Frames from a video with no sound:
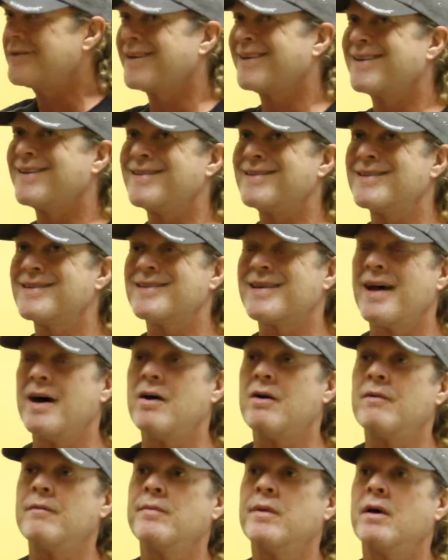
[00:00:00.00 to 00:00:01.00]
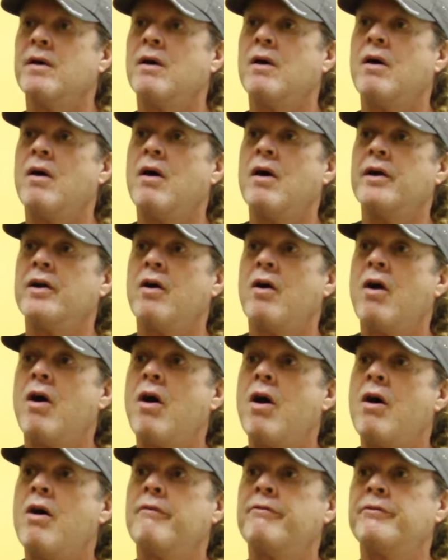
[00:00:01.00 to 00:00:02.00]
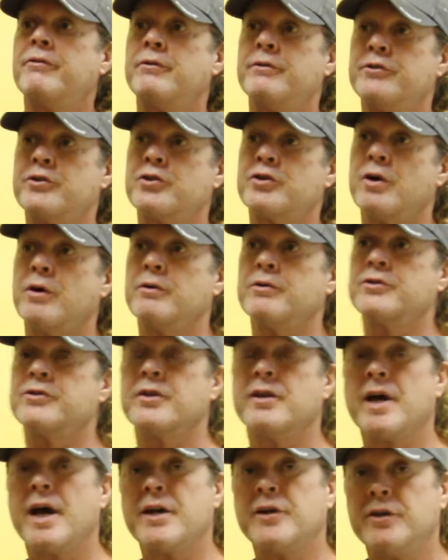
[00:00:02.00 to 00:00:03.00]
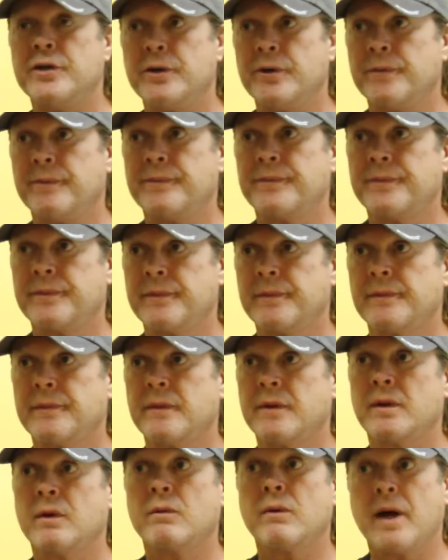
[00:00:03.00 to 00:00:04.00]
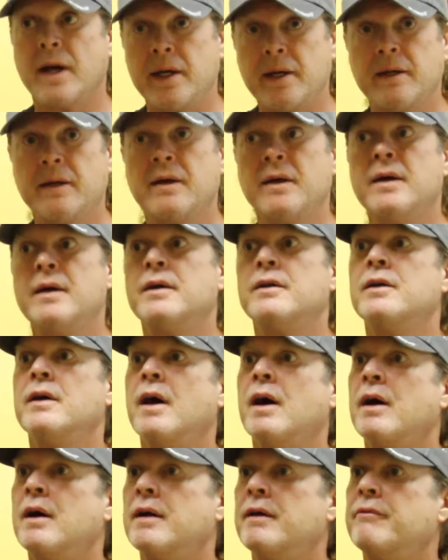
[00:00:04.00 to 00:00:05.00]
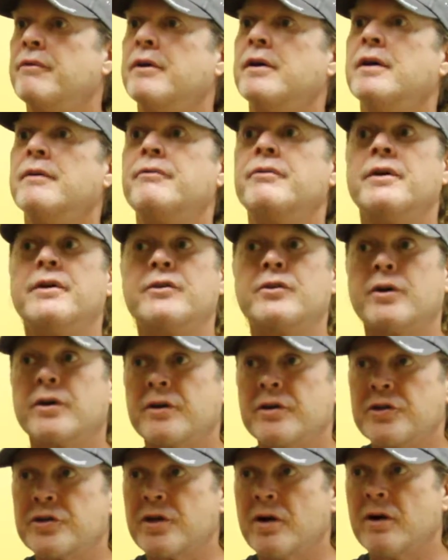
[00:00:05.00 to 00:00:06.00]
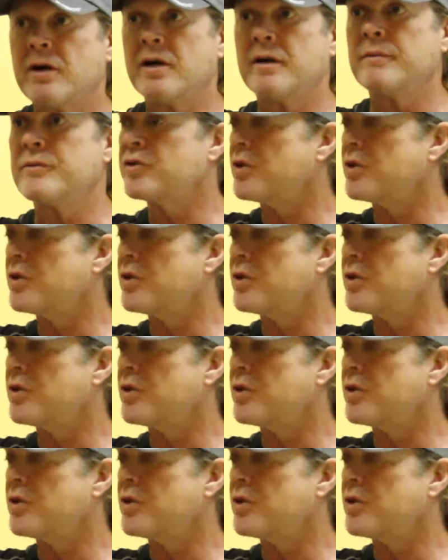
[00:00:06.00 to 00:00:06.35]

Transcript: it can sell on all food shows that I do, right? Yeah, if the turkey show comes